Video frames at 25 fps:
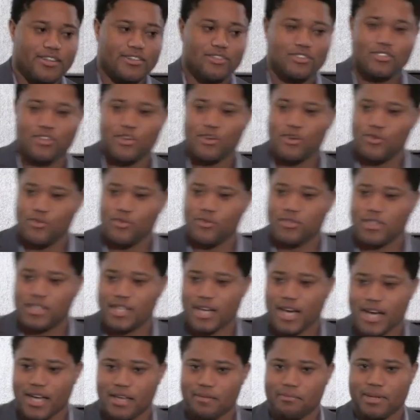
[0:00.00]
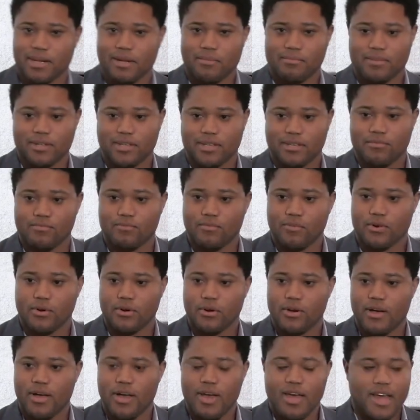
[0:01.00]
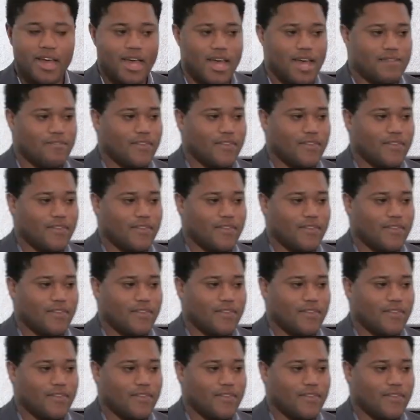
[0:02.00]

to the document I'm looking for. If